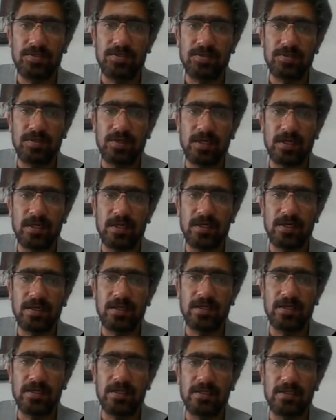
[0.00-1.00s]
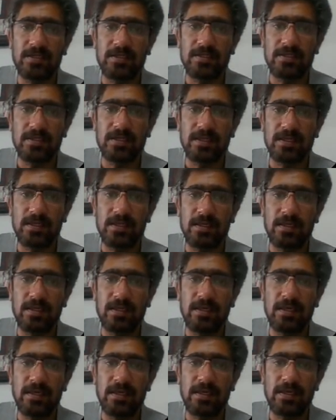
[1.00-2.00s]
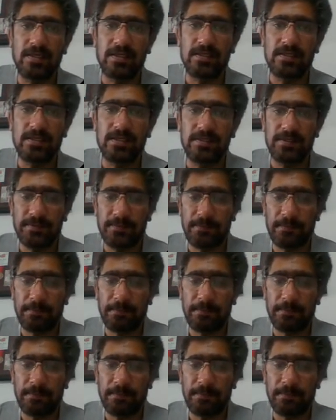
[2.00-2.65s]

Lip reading: So this is a 3 and a